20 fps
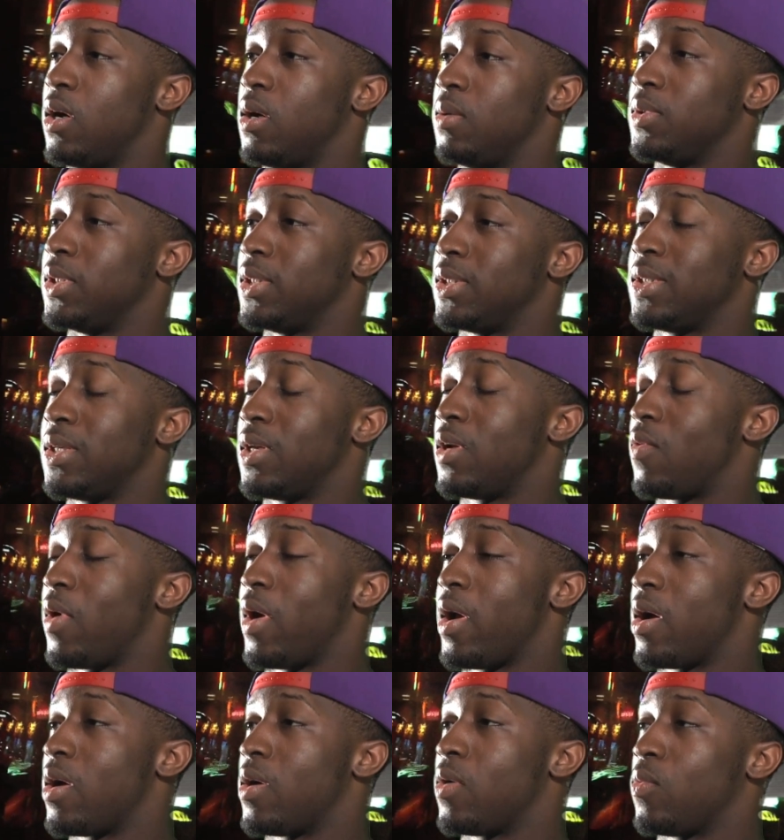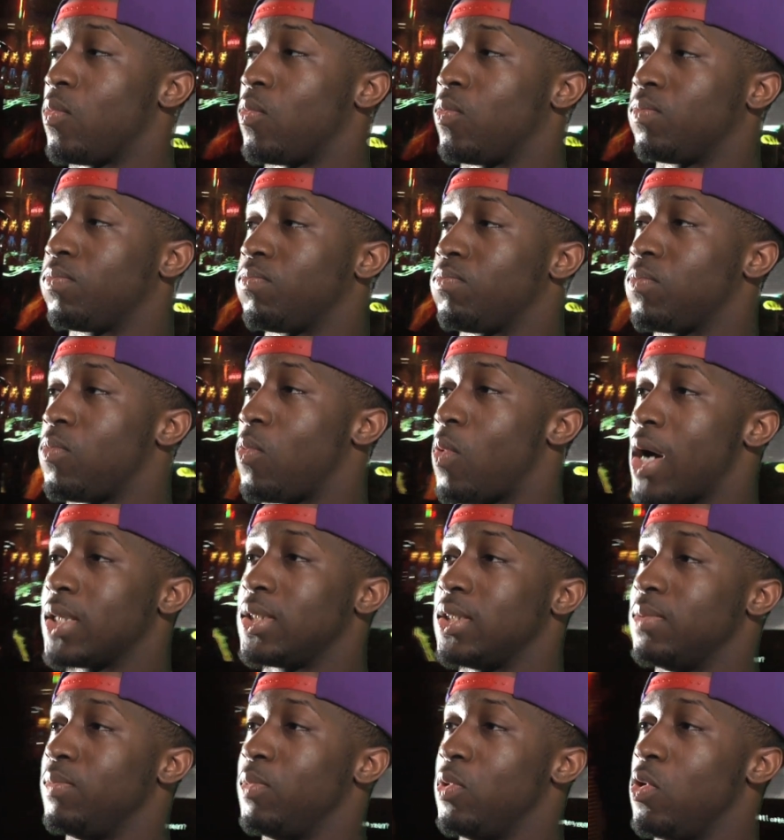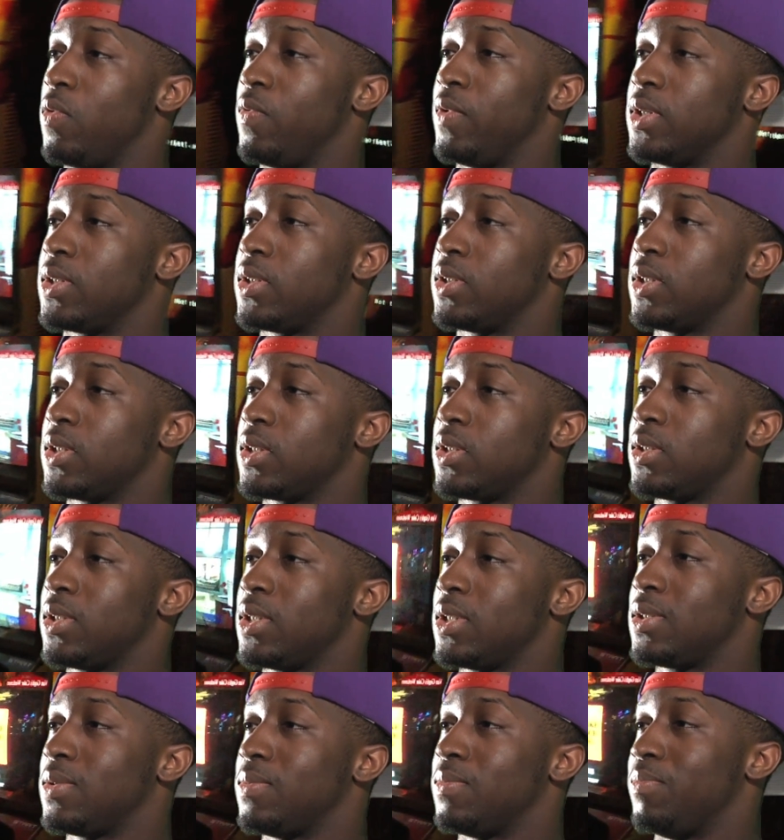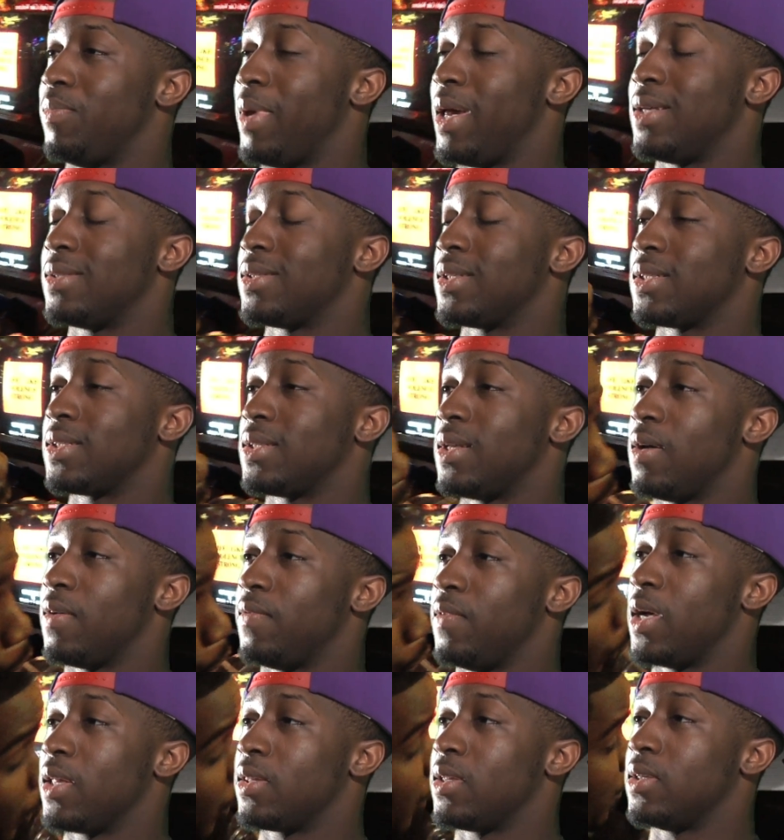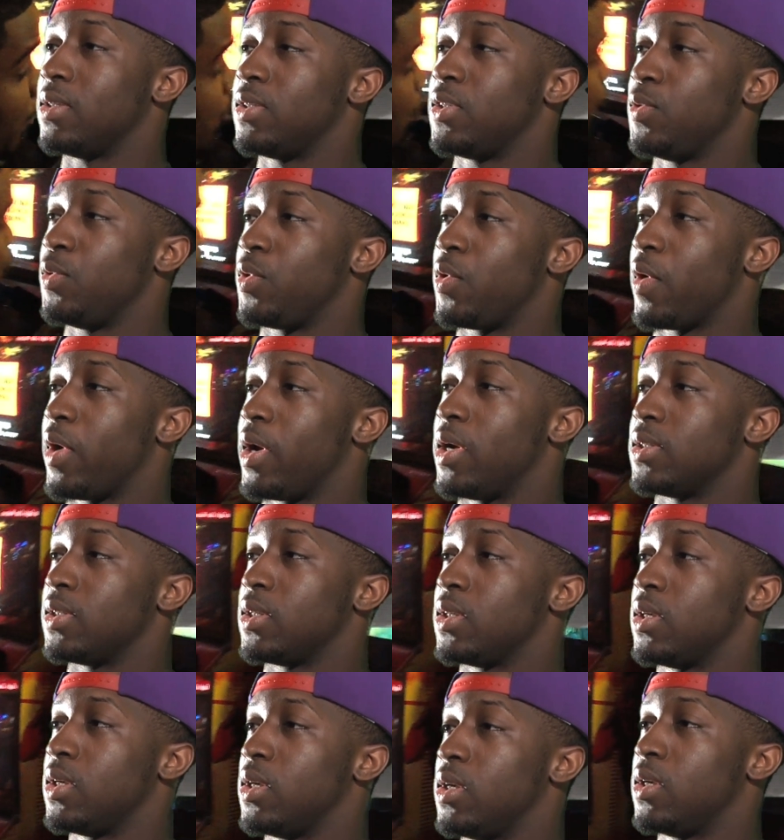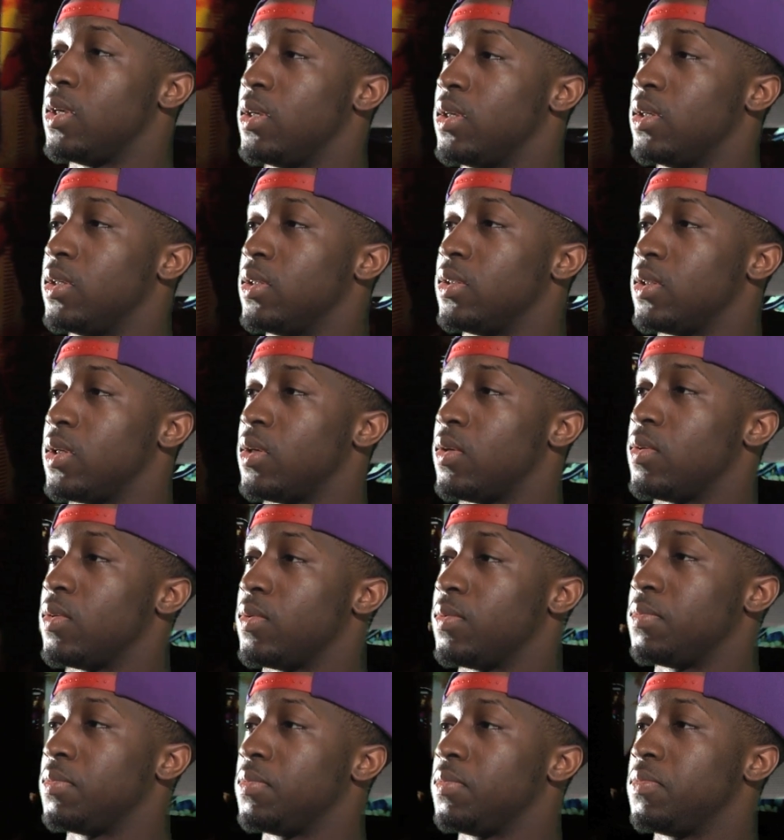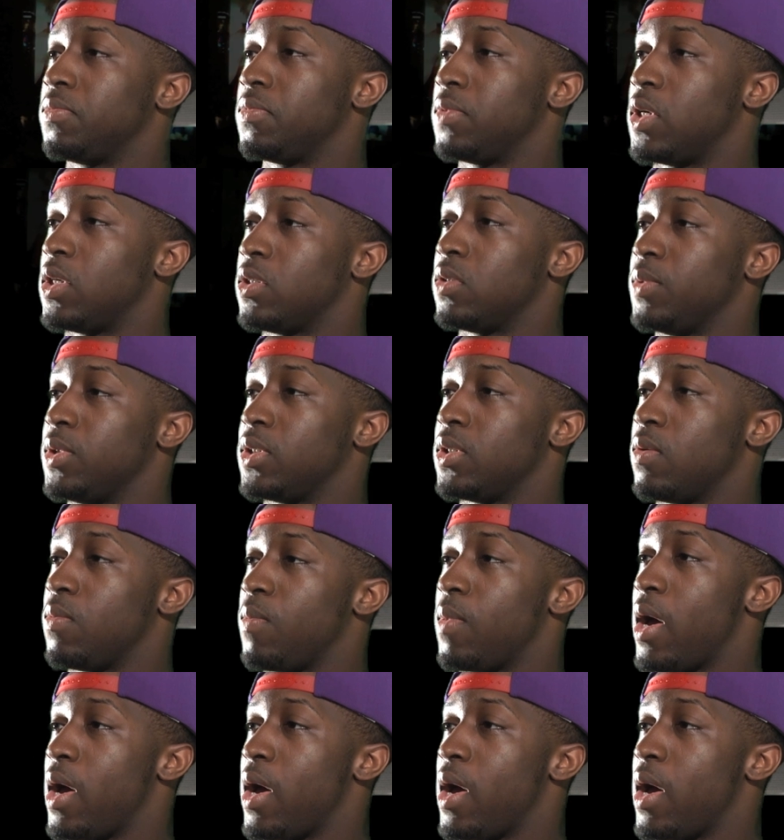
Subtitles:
Just sit around watching movies, just basic stuff, nothing too crazy. So those be some of my